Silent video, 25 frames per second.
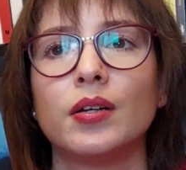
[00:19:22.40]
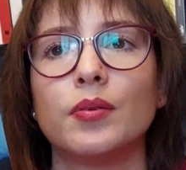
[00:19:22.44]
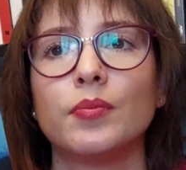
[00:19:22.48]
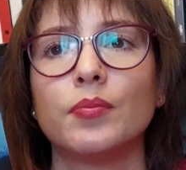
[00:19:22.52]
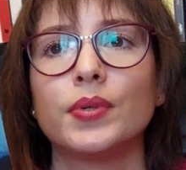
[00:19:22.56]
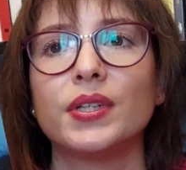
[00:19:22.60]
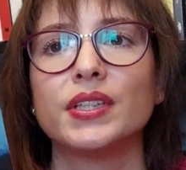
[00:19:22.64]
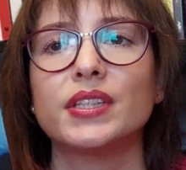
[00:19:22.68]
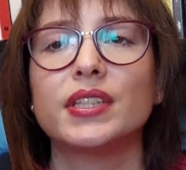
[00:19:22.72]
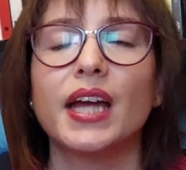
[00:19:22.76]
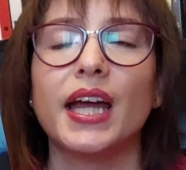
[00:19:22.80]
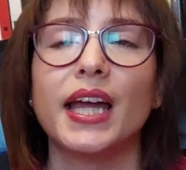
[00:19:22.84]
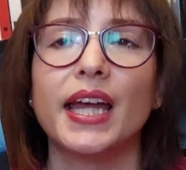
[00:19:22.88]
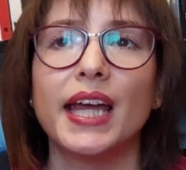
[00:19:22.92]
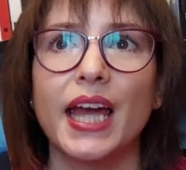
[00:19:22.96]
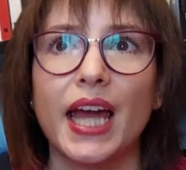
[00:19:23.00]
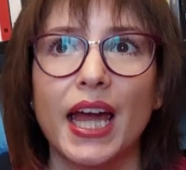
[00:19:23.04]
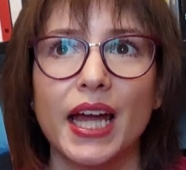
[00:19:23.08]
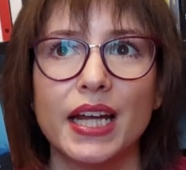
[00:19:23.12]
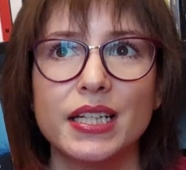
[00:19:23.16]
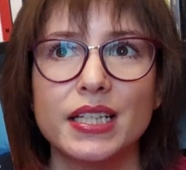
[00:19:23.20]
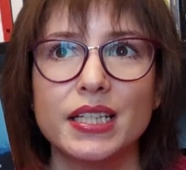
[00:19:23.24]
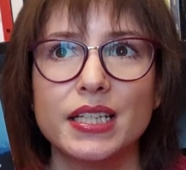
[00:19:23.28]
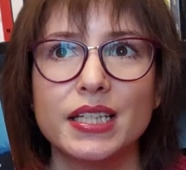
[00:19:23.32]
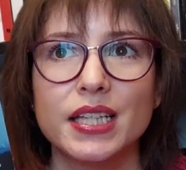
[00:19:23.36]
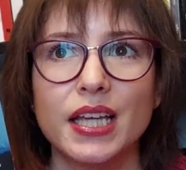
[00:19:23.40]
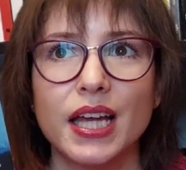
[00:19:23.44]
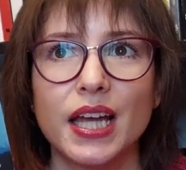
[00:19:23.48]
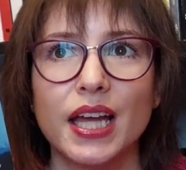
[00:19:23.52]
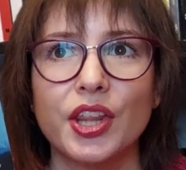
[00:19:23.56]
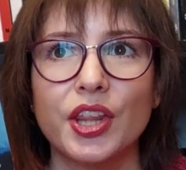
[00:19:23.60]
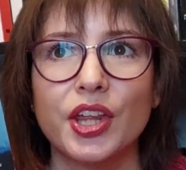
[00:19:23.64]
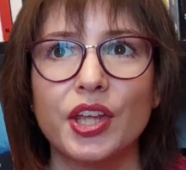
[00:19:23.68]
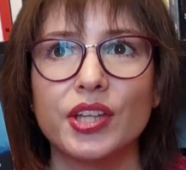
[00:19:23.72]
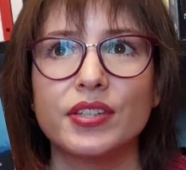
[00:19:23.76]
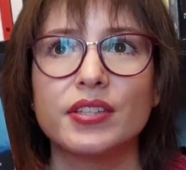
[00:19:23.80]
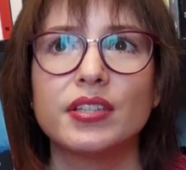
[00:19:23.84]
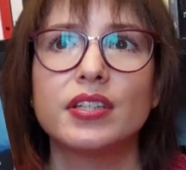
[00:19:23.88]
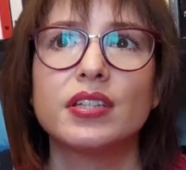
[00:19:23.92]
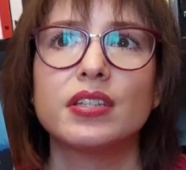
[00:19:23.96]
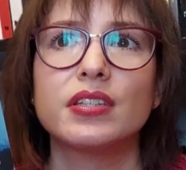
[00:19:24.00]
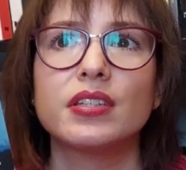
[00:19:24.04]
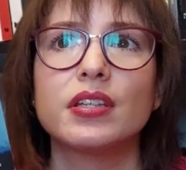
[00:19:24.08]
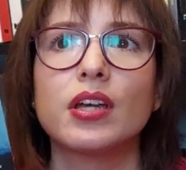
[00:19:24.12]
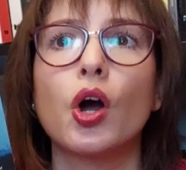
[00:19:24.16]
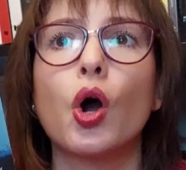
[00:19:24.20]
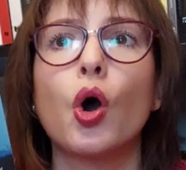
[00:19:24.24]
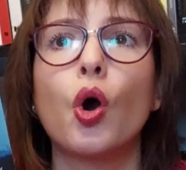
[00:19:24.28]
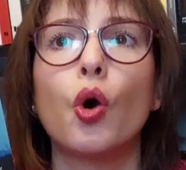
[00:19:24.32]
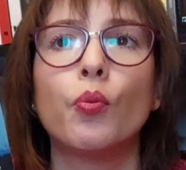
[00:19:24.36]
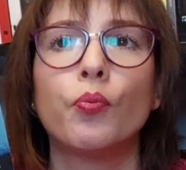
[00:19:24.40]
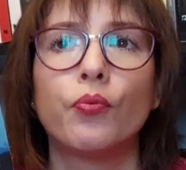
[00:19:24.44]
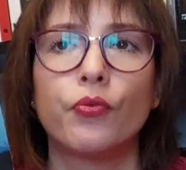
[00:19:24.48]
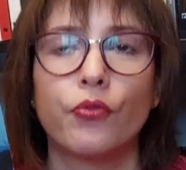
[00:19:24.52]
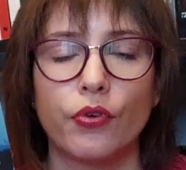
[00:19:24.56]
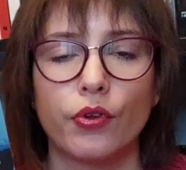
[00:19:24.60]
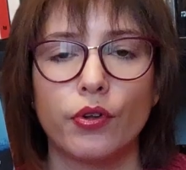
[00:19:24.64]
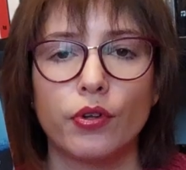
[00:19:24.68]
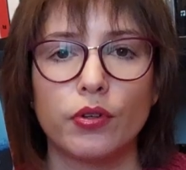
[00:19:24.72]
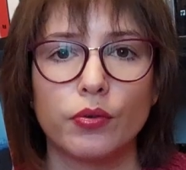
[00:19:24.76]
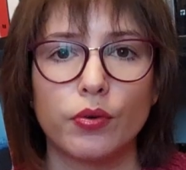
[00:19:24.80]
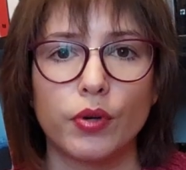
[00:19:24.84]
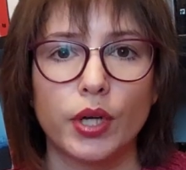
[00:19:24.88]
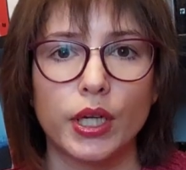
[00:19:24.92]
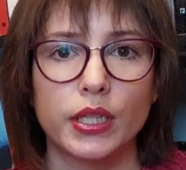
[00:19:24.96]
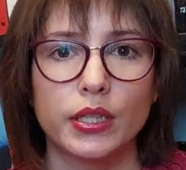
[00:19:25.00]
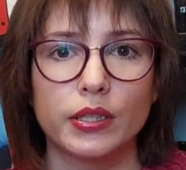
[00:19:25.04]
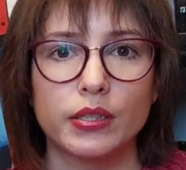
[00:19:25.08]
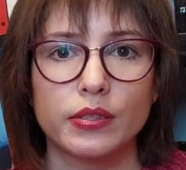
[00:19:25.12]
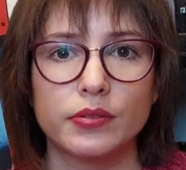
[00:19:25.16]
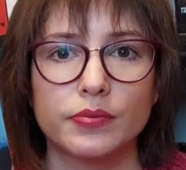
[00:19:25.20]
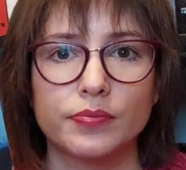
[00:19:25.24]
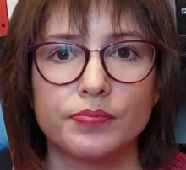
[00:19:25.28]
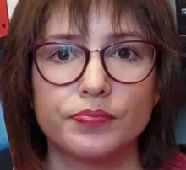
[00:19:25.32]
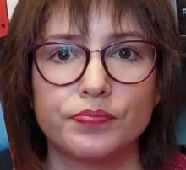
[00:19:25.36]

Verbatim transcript: But I can say that it's a hopeful one.